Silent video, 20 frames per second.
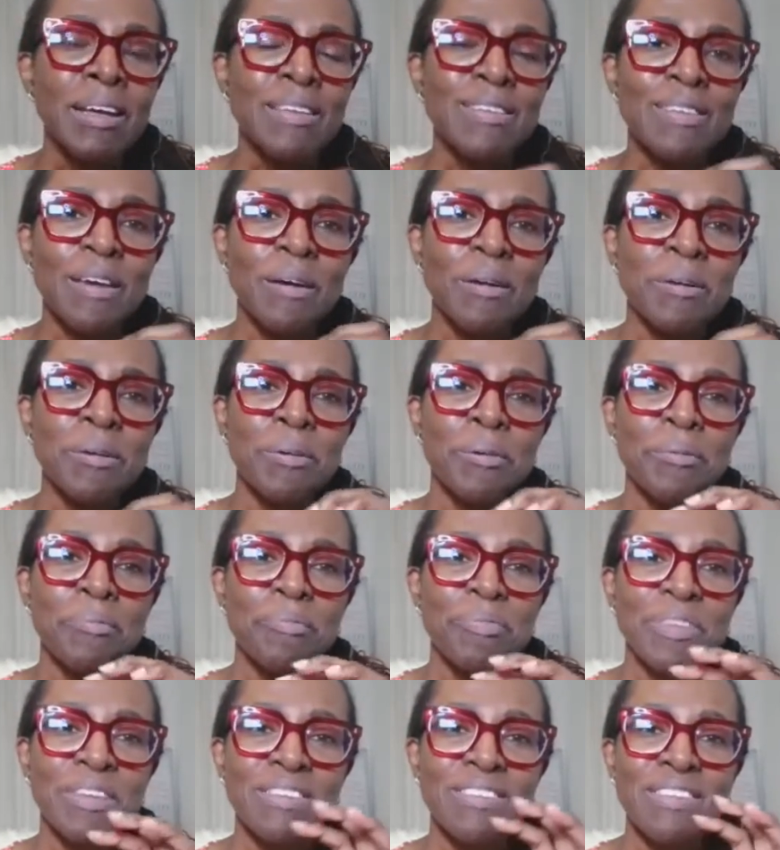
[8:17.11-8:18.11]
So
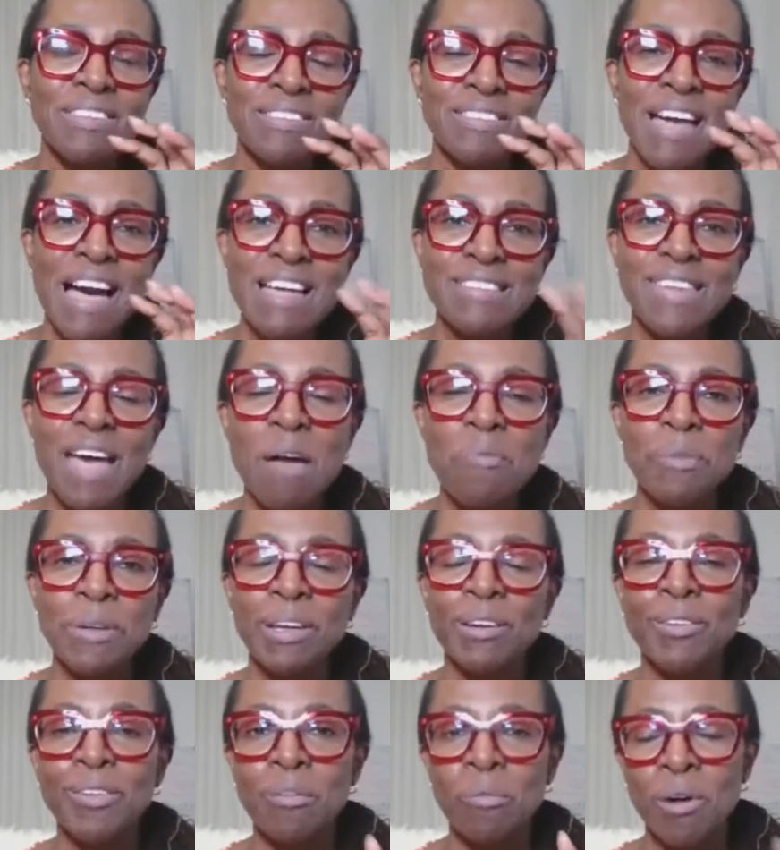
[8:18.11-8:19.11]
that's
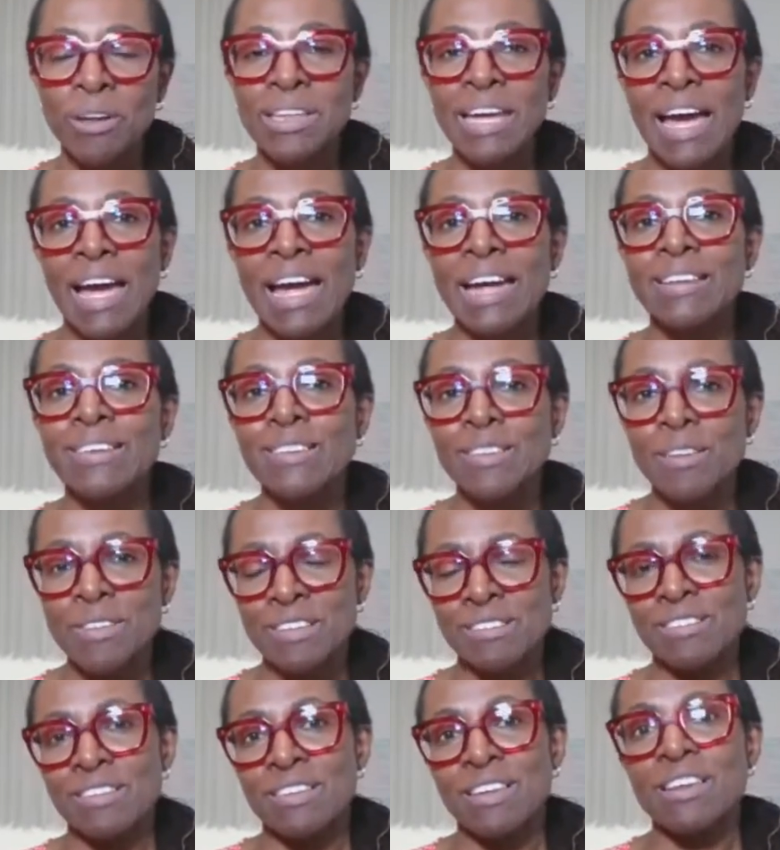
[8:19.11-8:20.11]
happening on the one hand, so
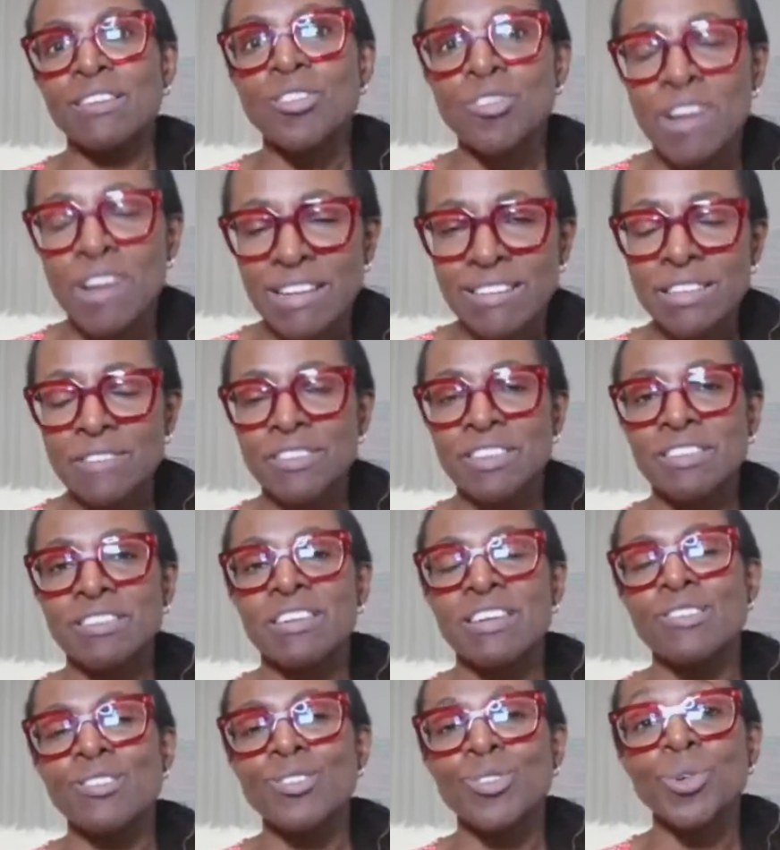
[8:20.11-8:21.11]
this
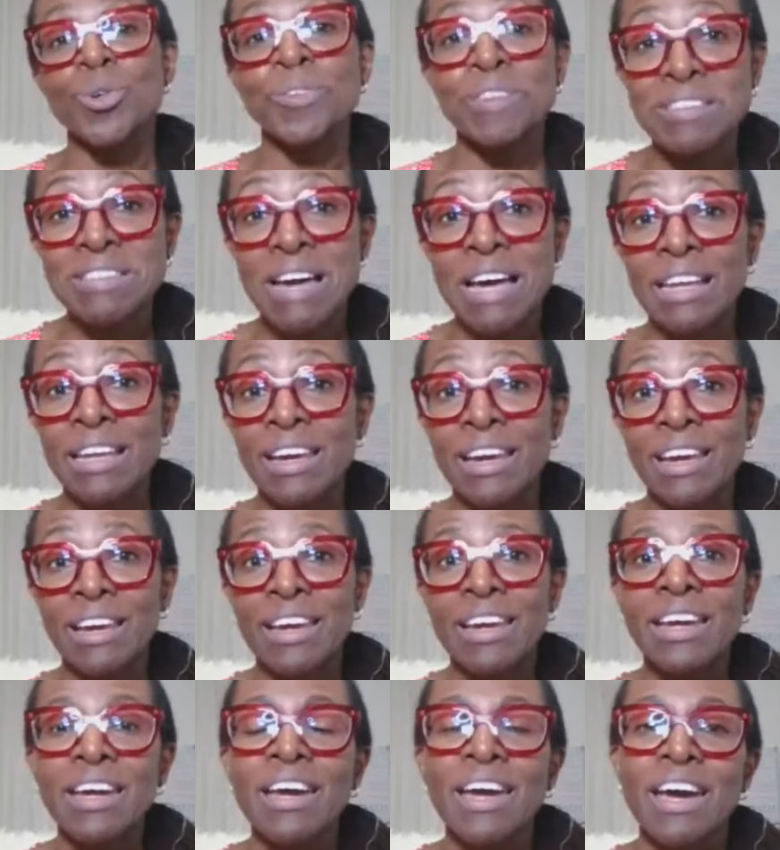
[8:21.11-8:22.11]
interactivity,
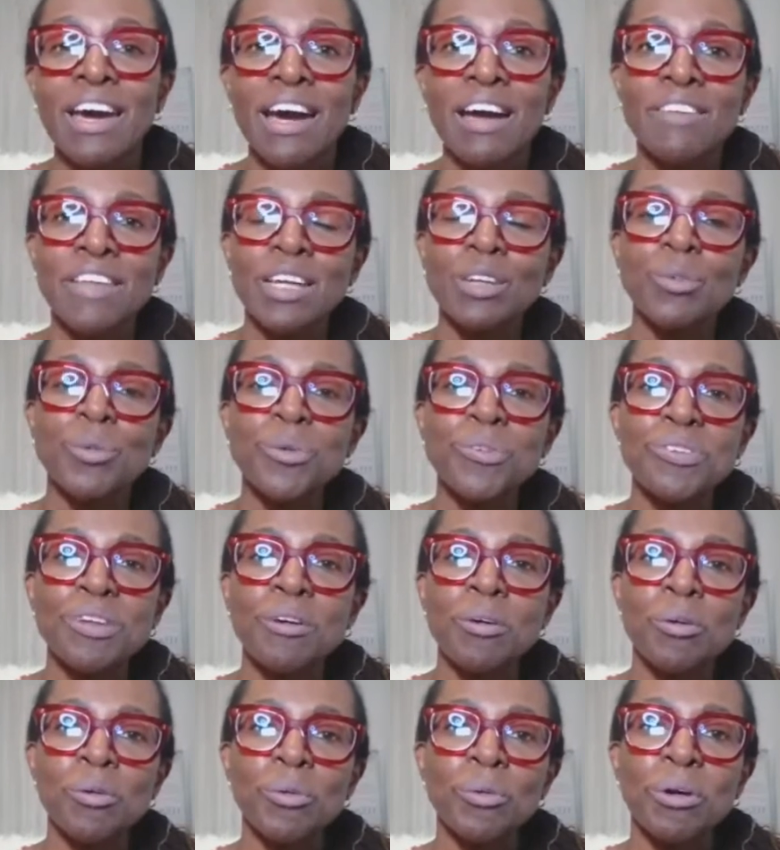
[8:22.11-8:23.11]
storytelling, and then
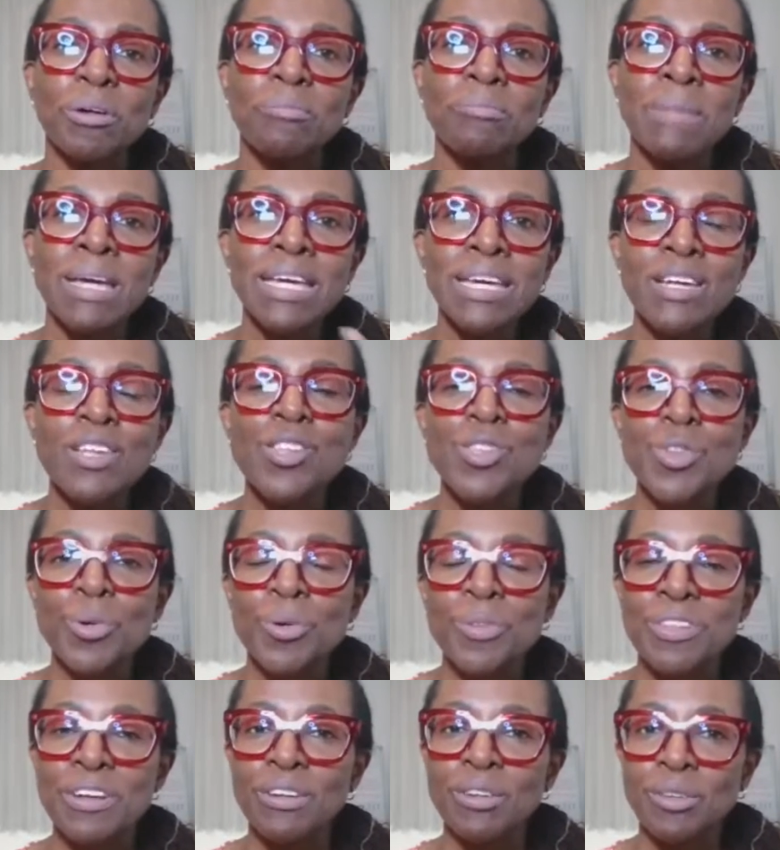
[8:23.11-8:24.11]
also making
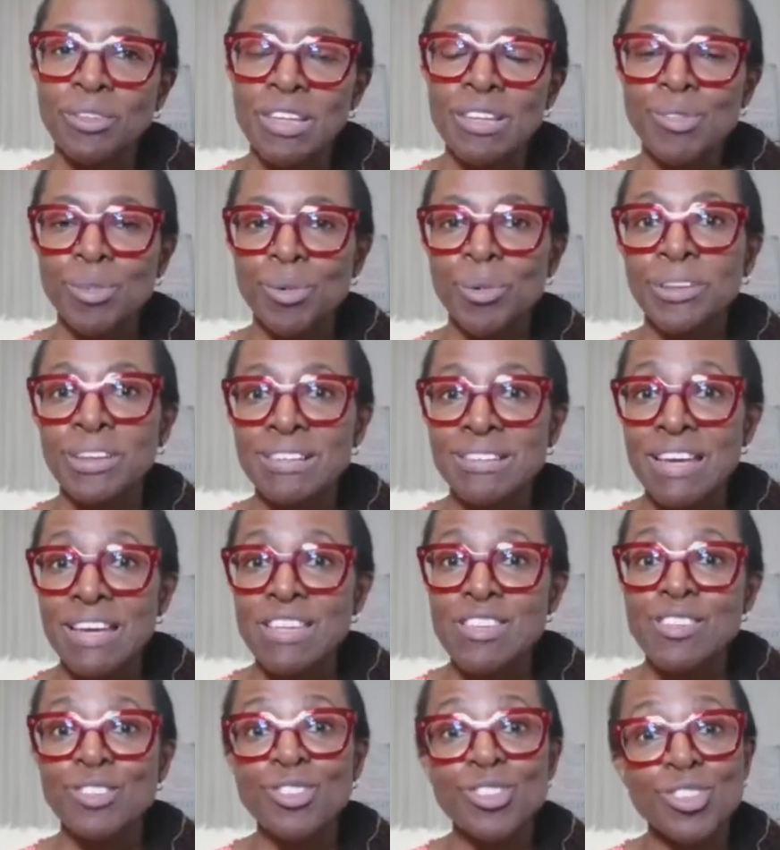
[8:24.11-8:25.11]
sure that these
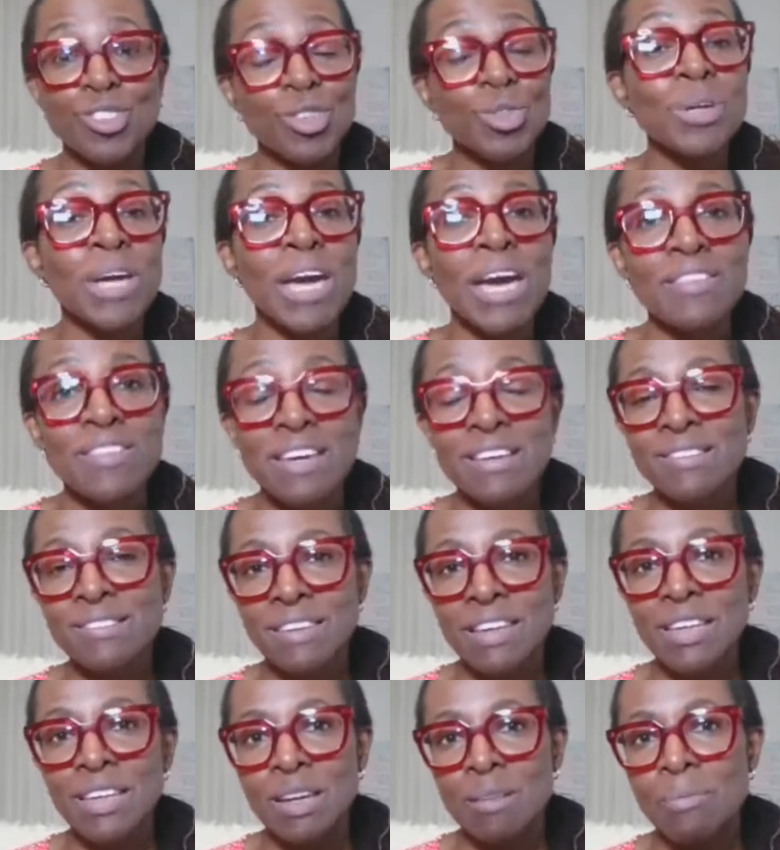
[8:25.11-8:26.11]
organizations do get their
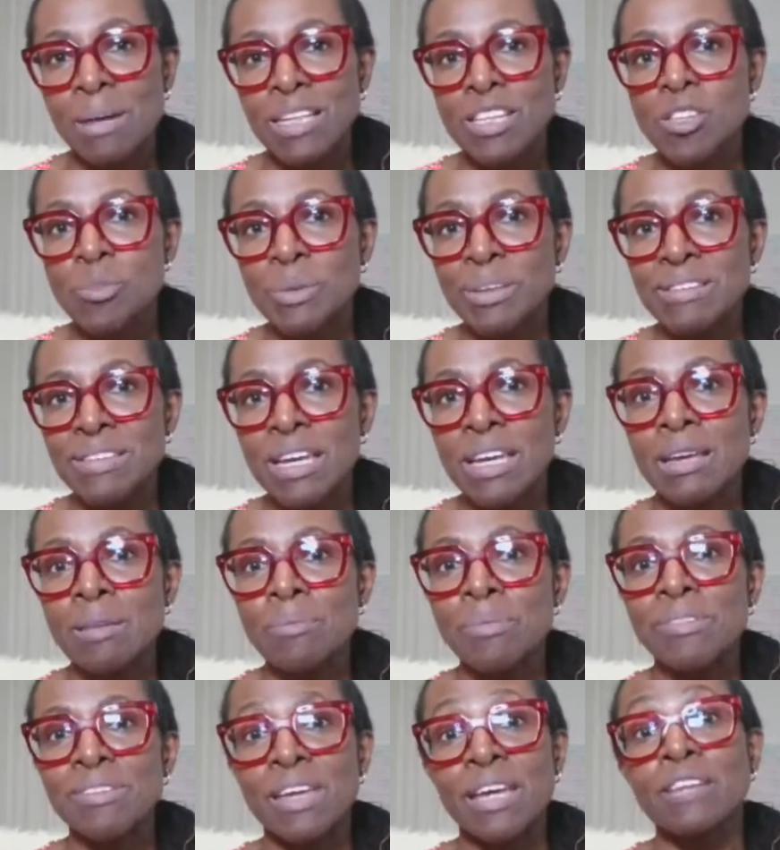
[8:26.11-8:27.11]
senior management
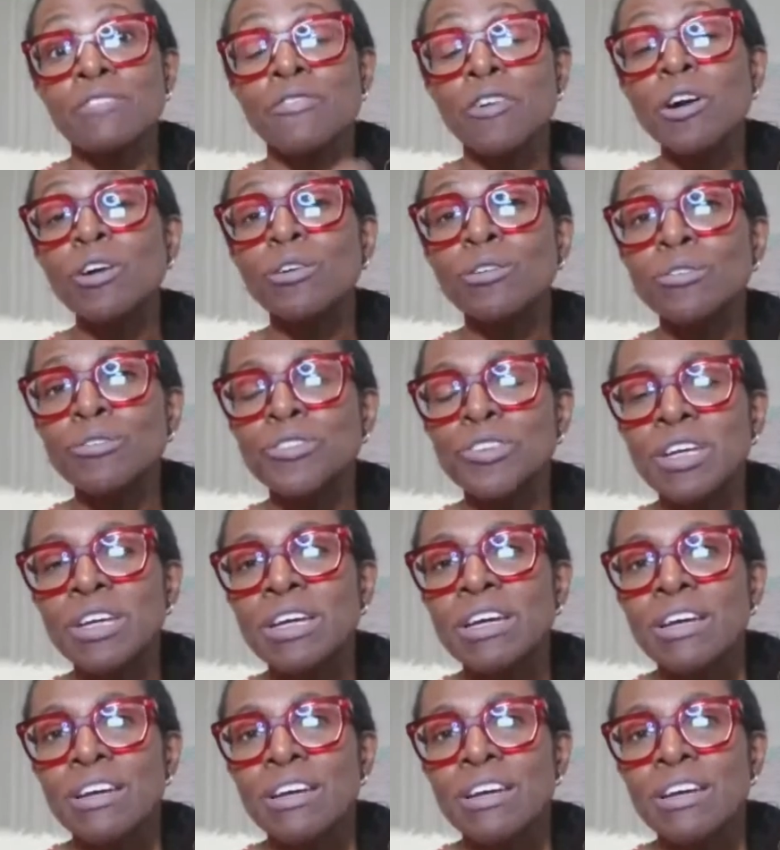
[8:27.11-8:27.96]
teams involved.